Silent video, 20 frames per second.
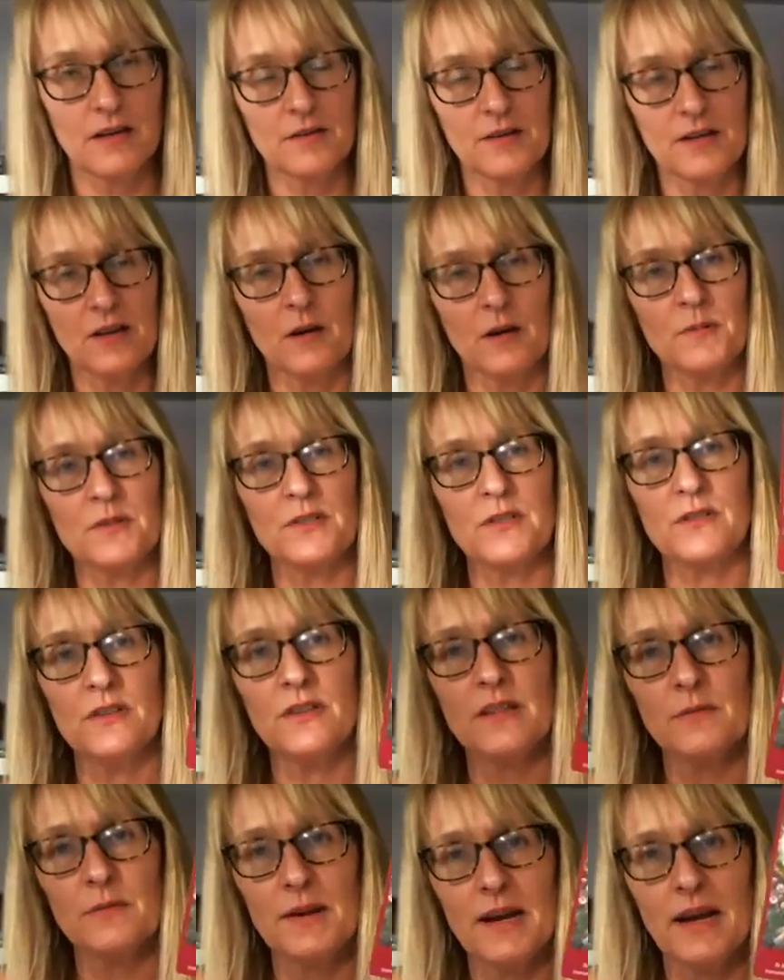the opportunity
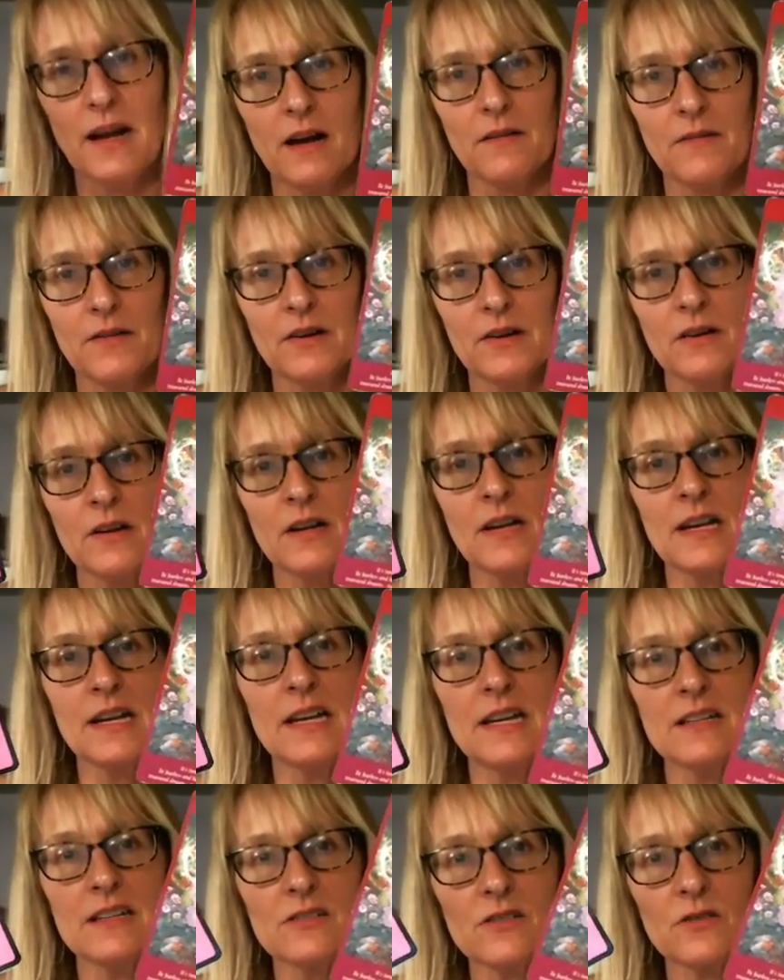that we have here
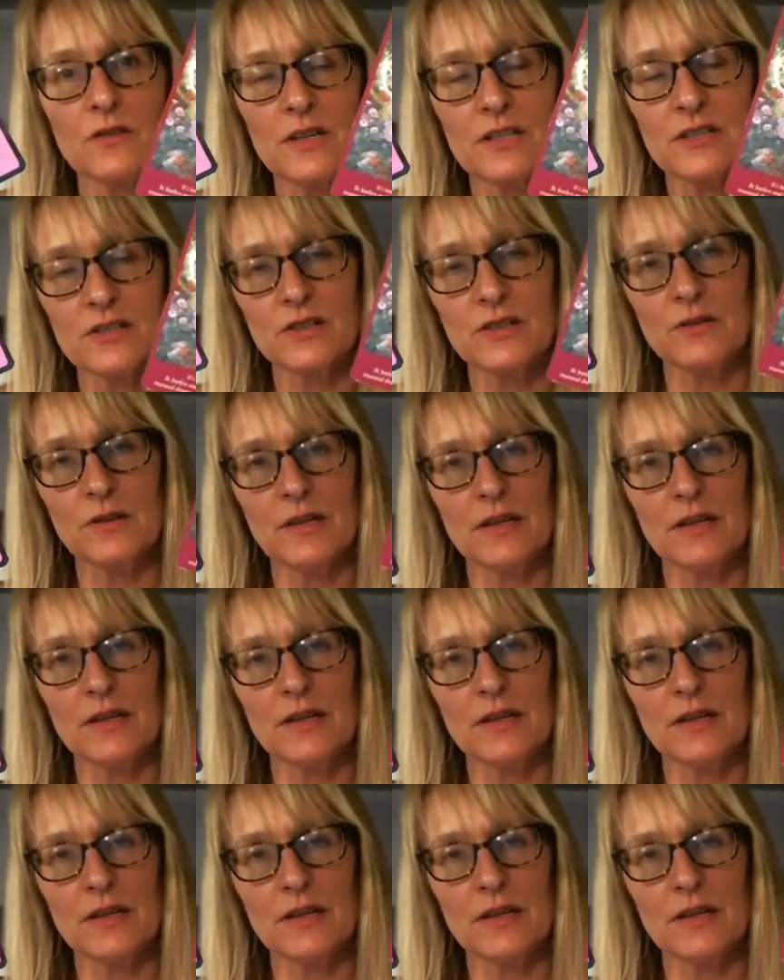is going to